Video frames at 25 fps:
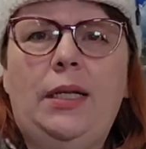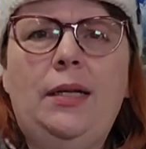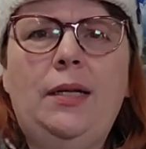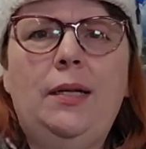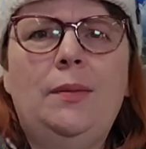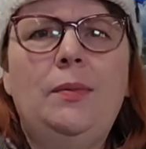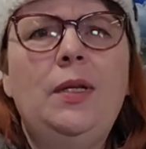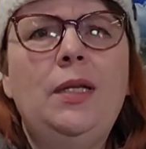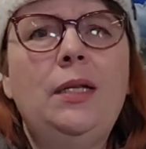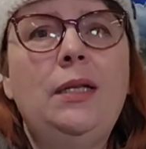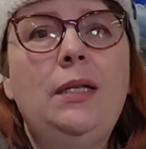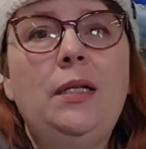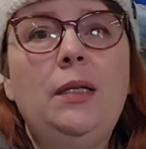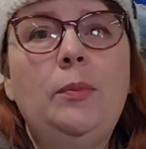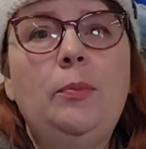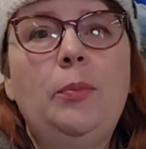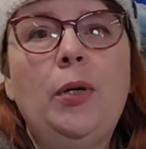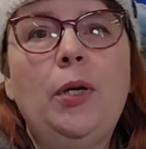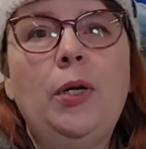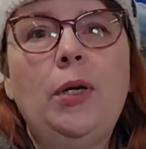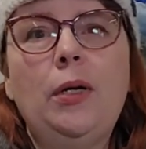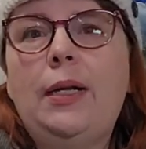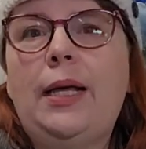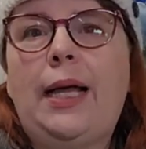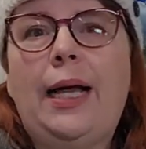It could be little
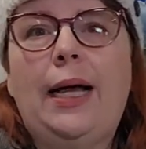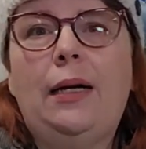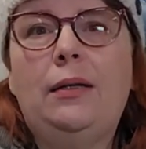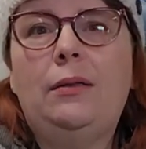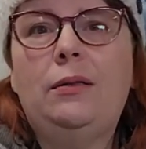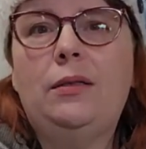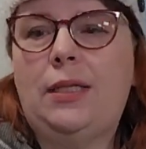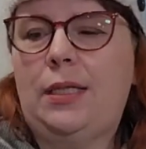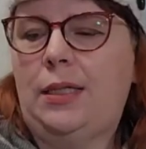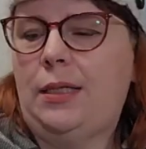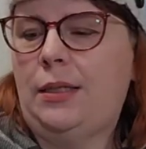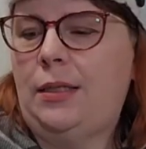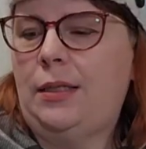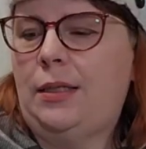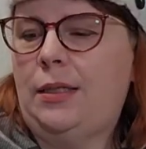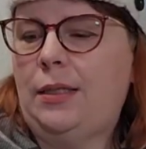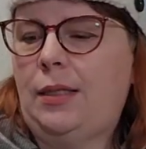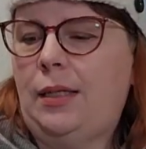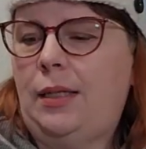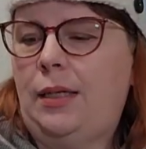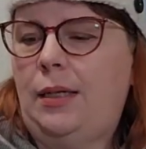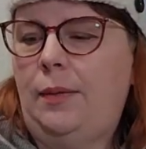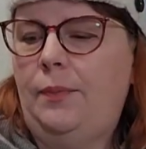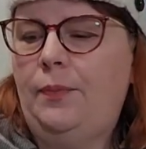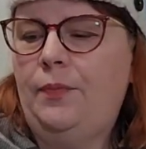birdhouses.
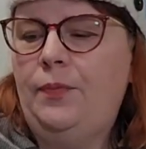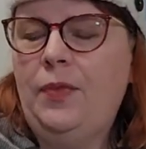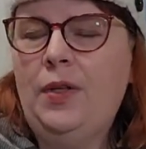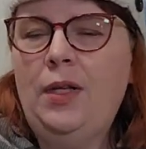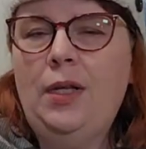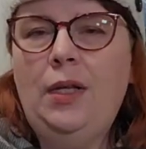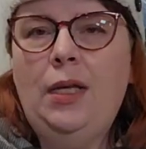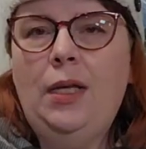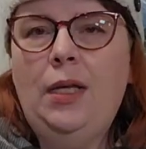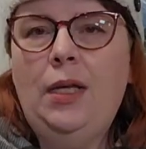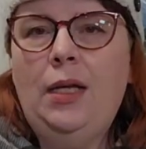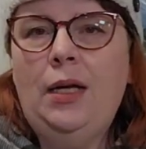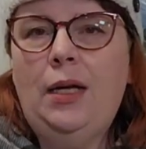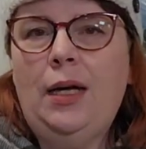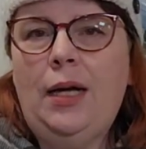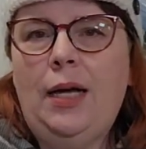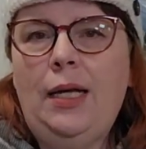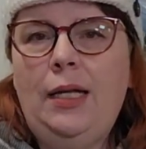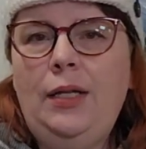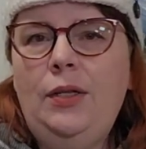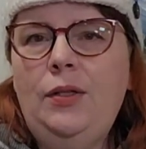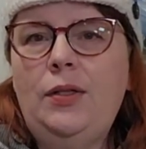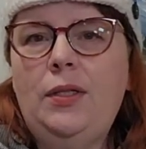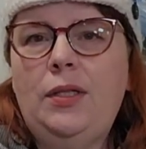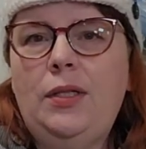
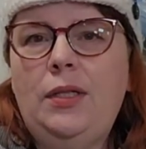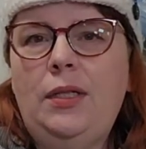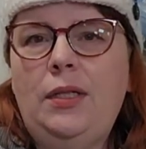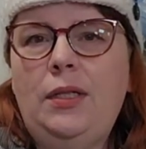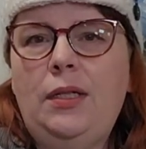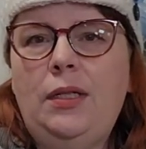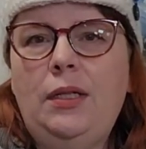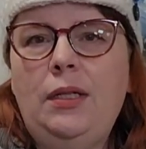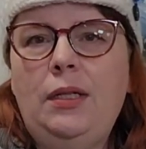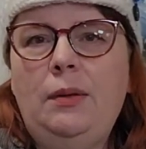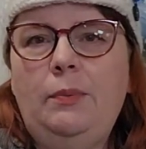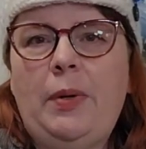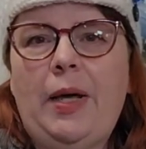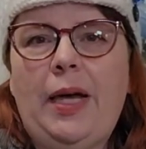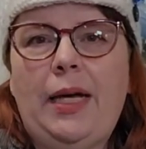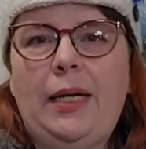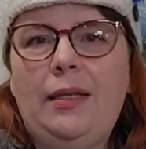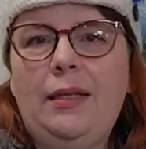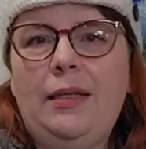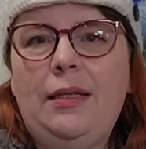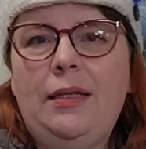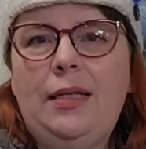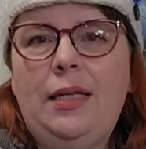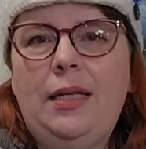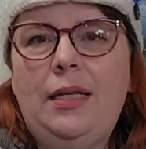I used to, back
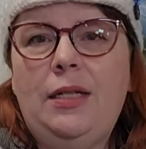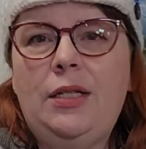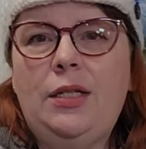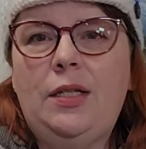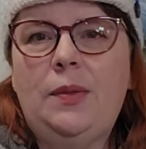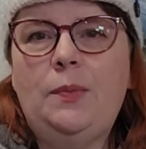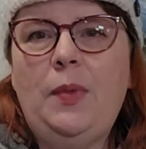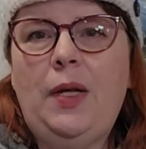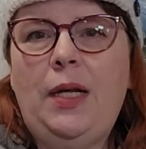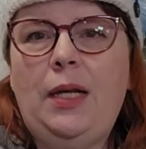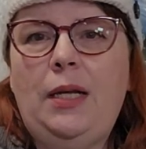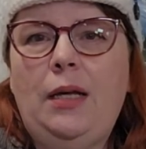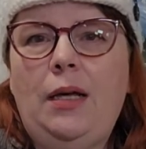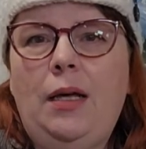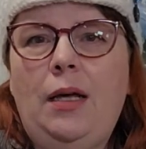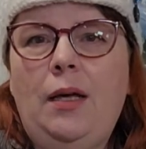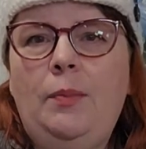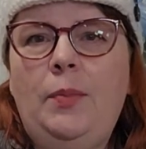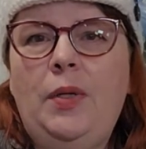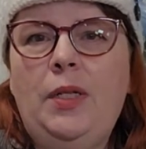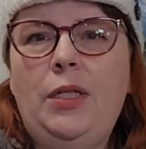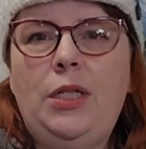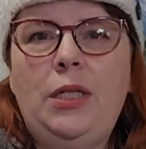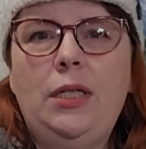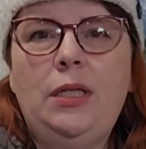in the day, just make a
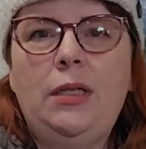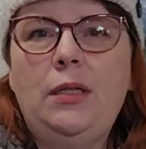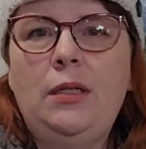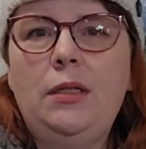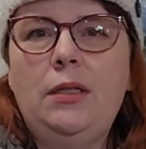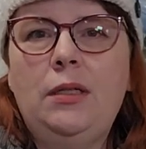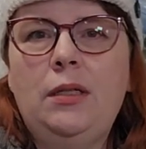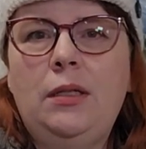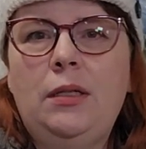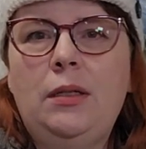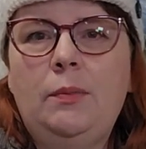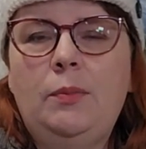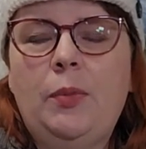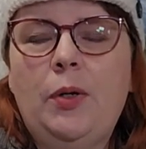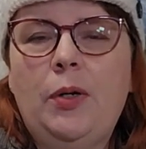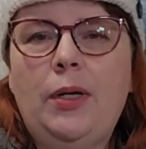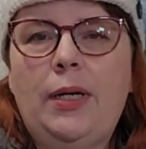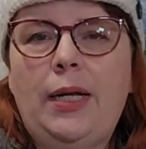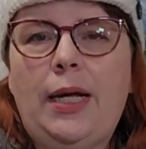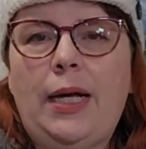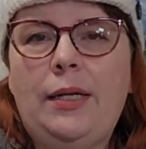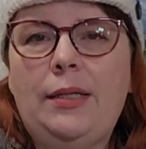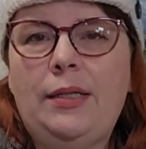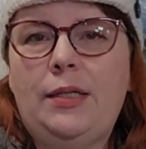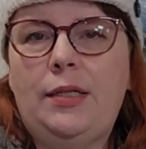bajillion
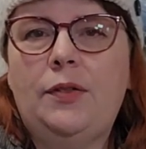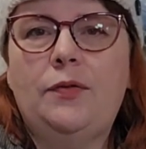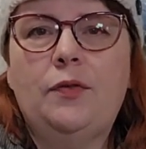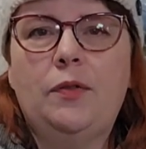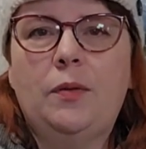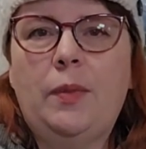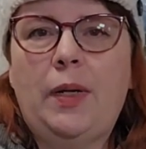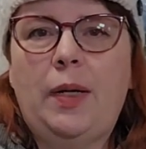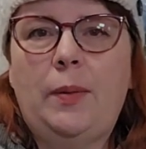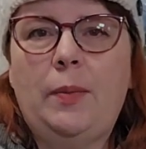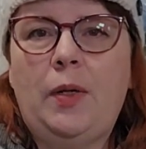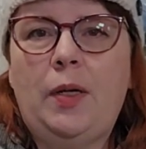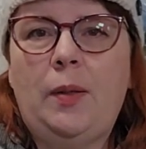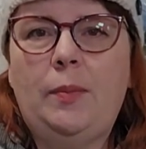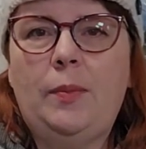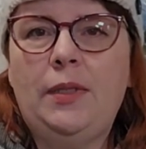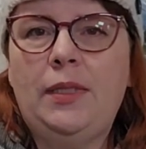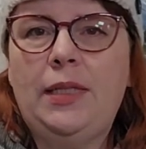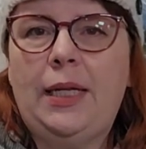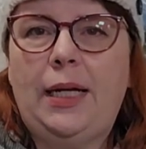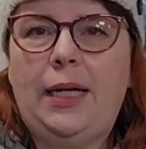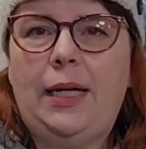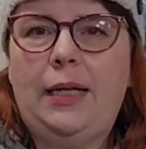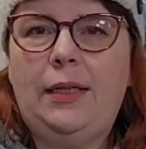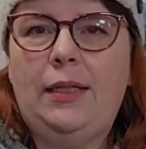birdhouses for my mom and
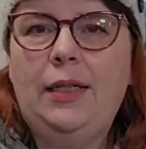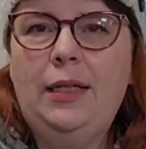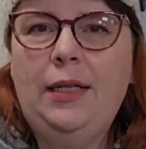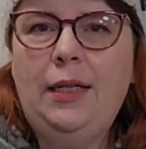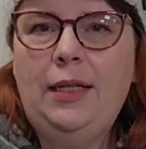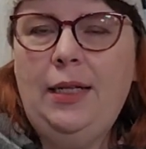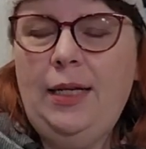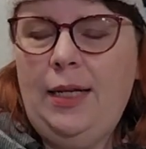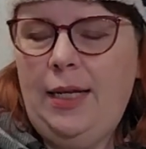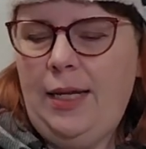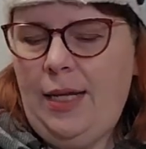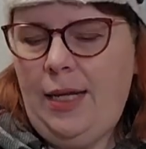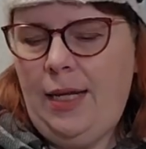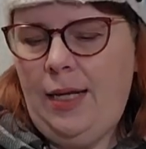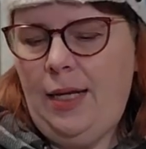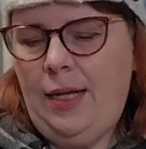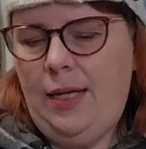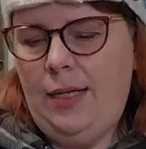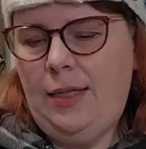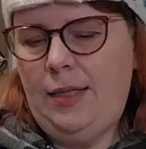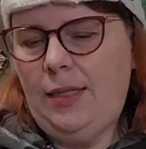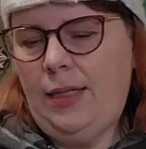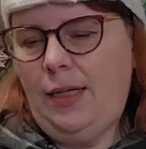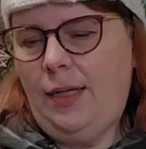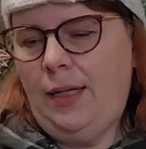dad.
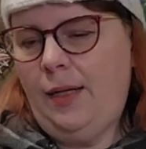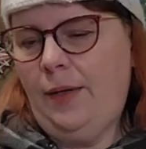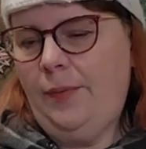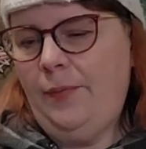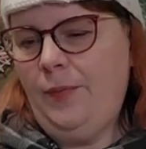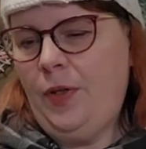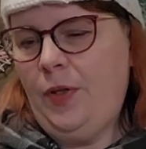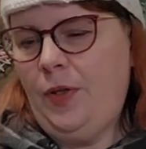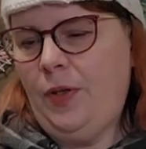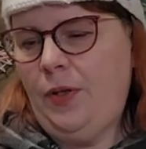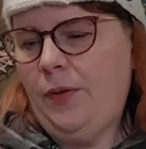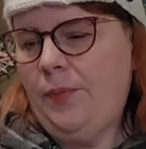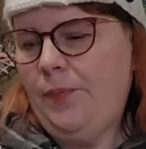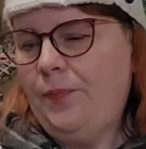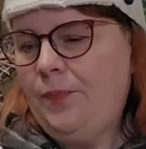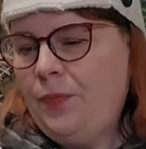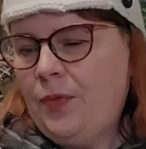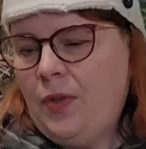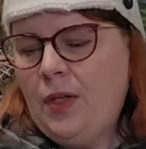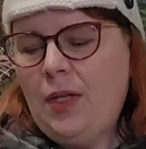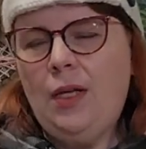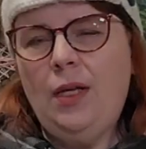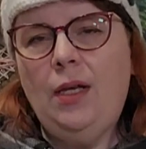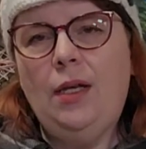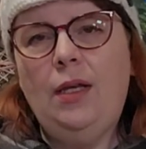And, you know,
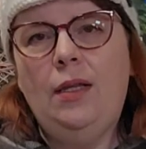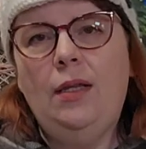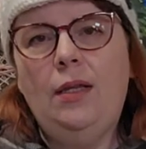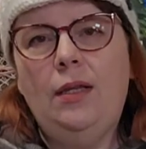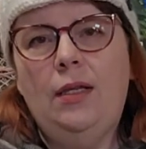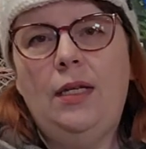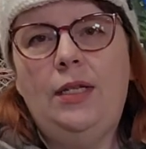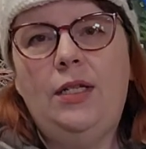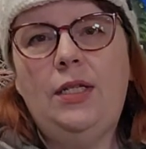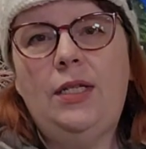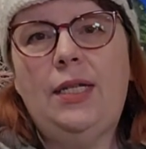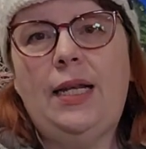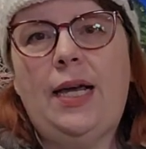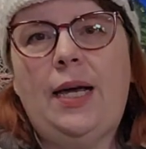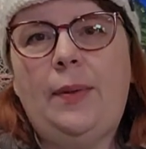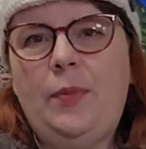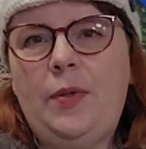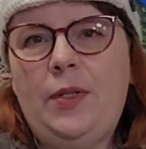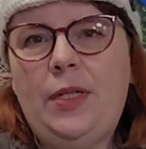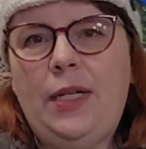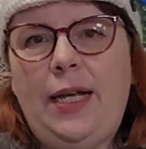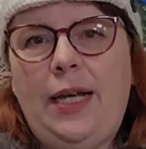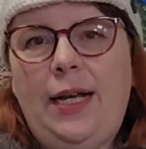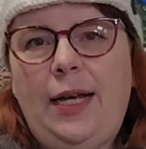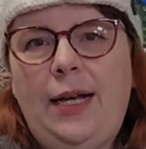they just
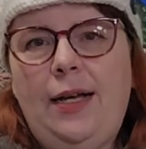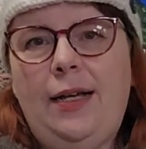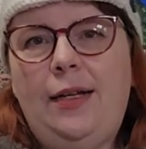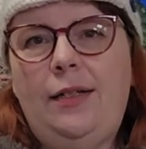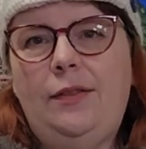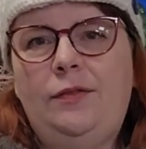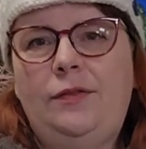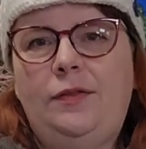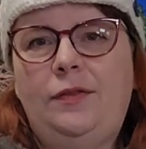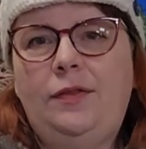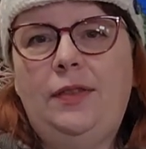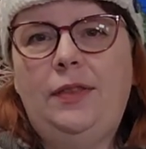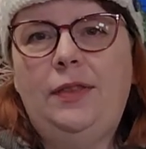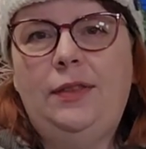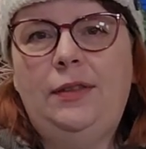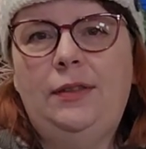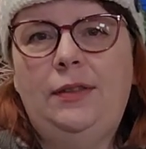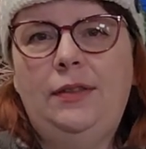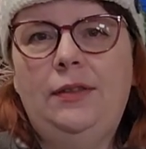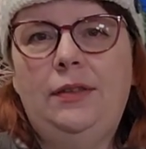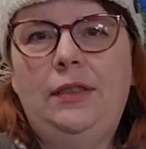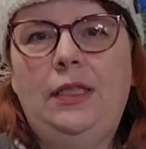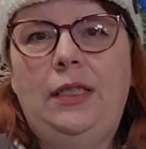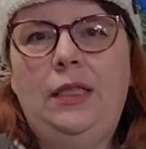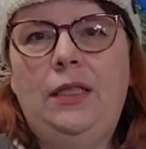happen to have
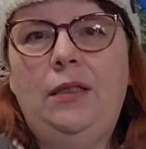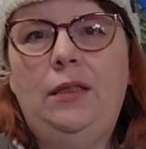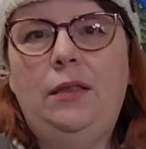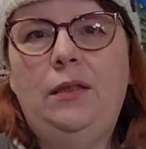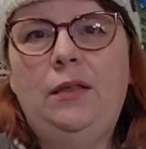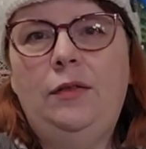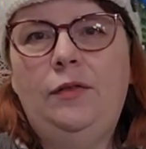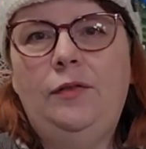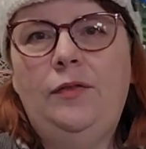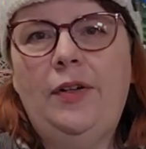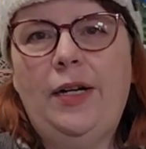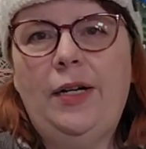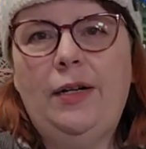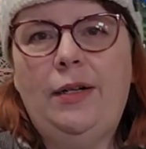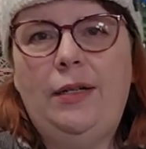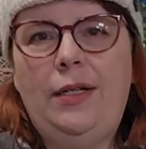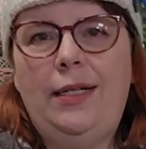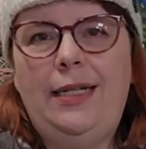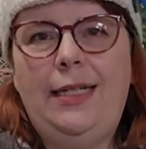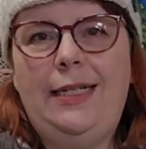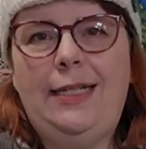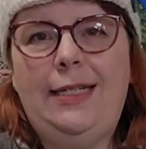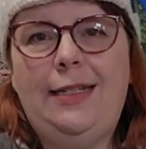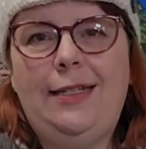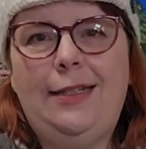little
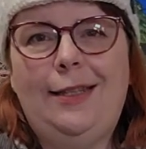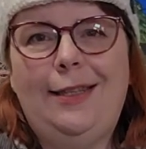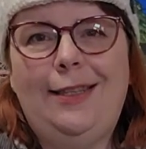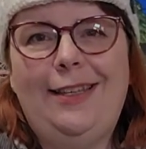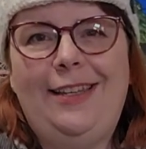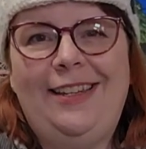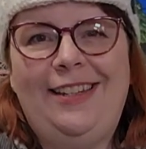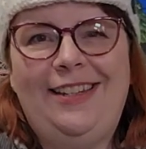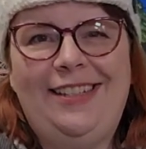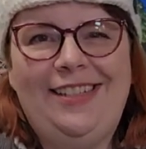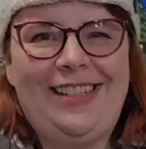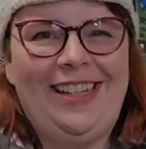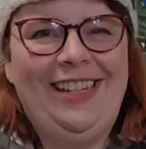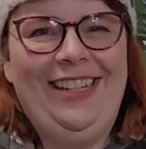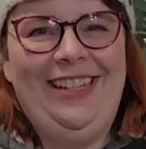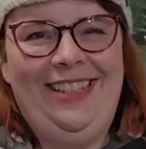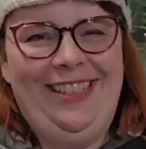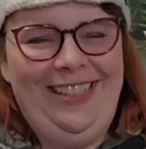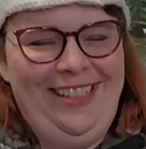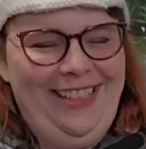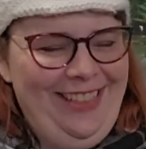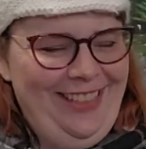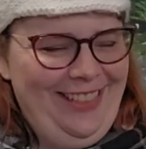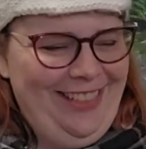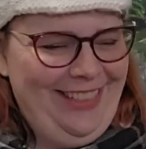fairies and
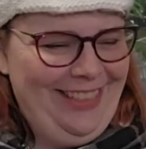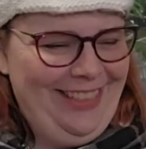things.